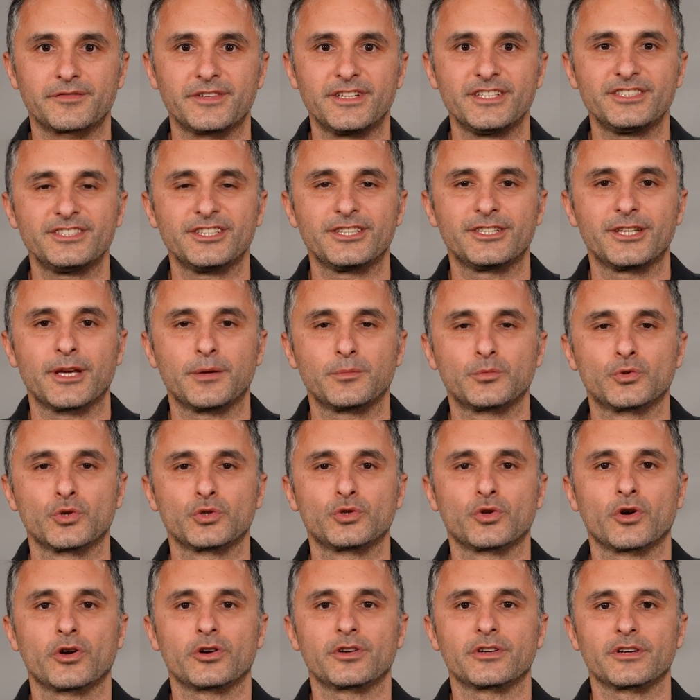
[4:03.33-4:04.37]
vCDM
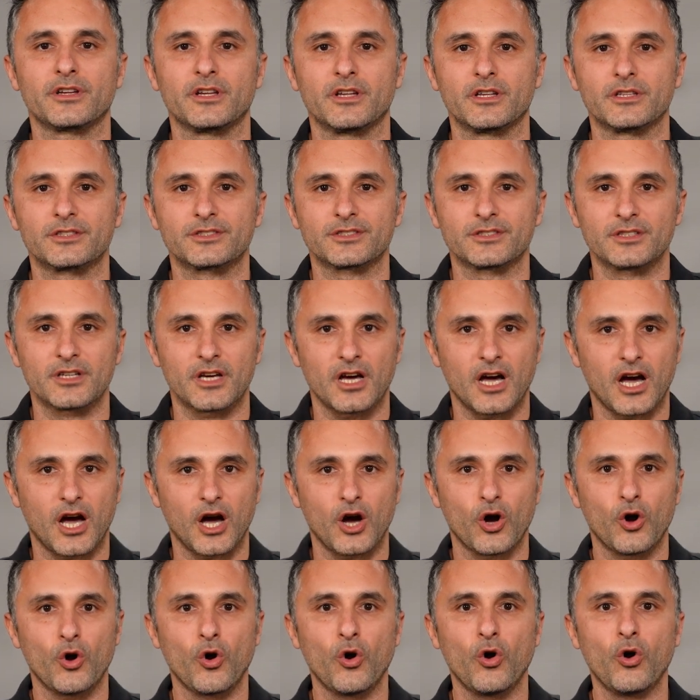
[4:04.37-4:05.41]
tutorials,
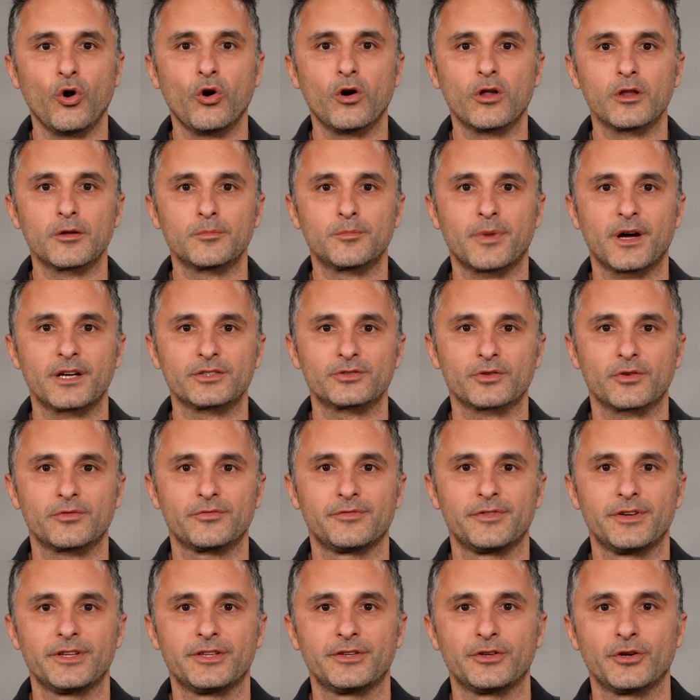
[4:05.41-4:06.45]
a whole bunch
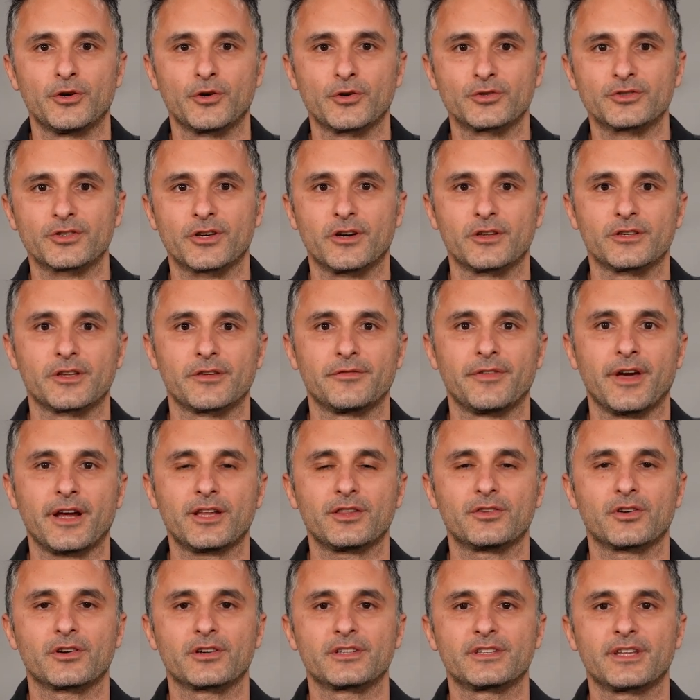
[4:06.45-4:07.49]
of videos on the
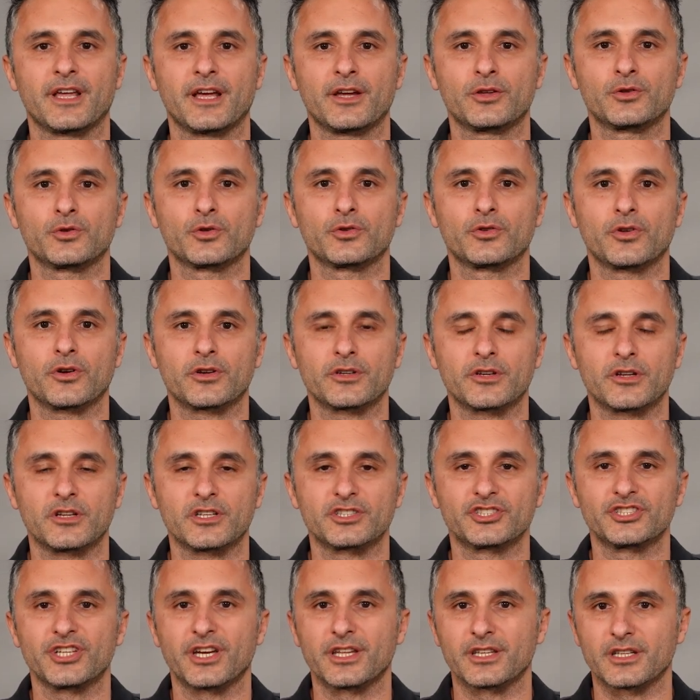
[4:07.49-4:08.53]
Vector Tech tutorial
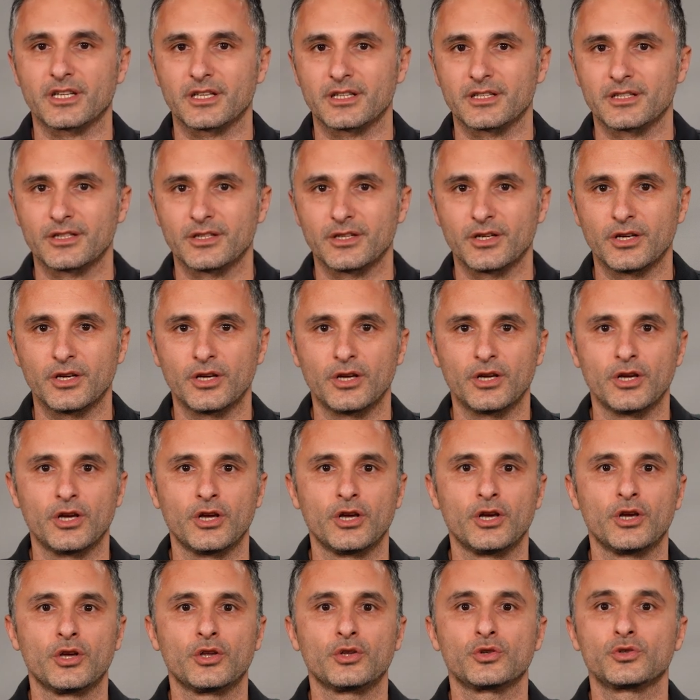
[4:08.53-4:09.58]
channel.
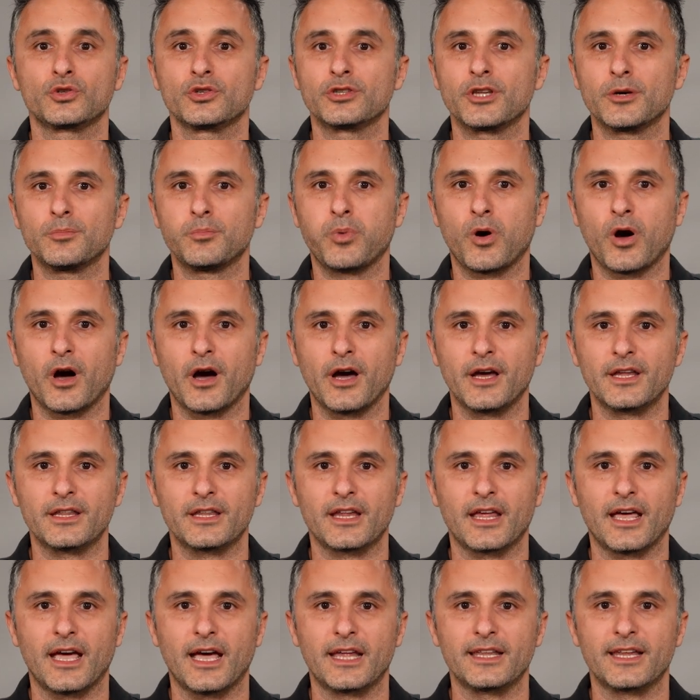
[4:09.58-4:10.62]
To the point
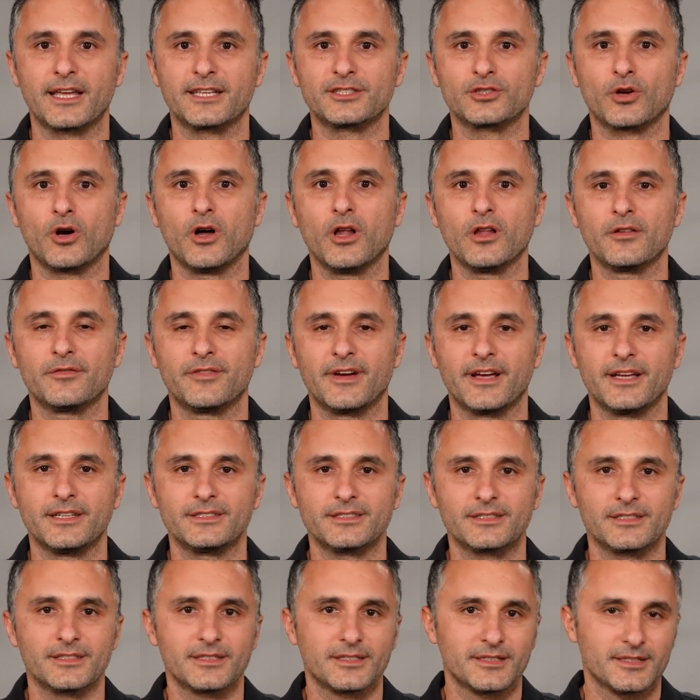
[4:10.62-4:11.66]
and as
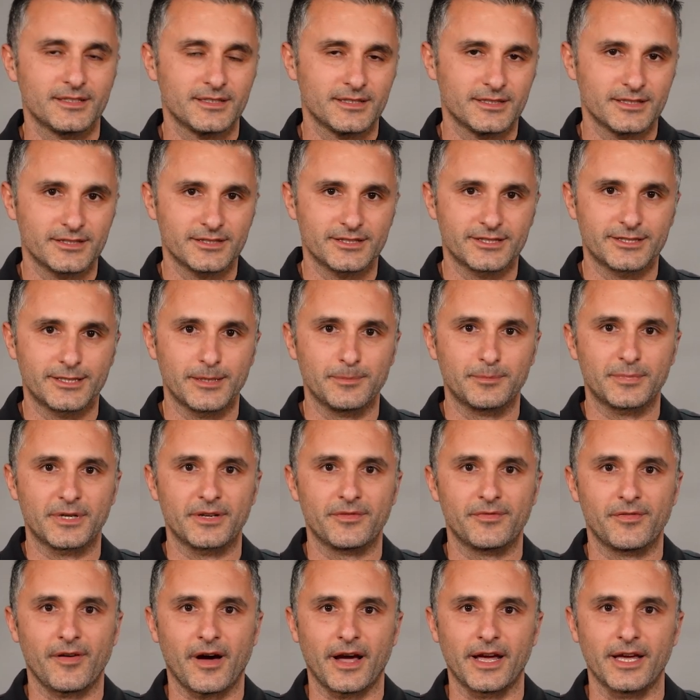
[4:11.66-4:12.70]
always,
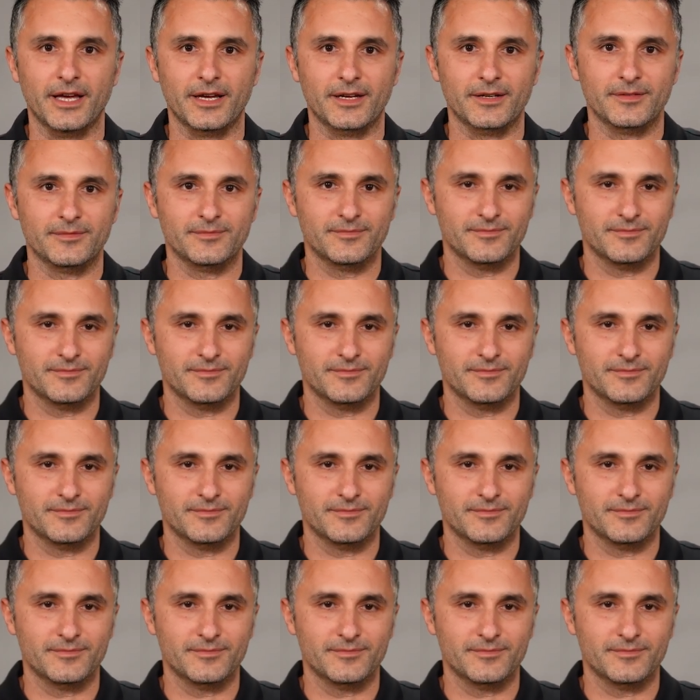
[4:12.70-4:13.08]
simplifying.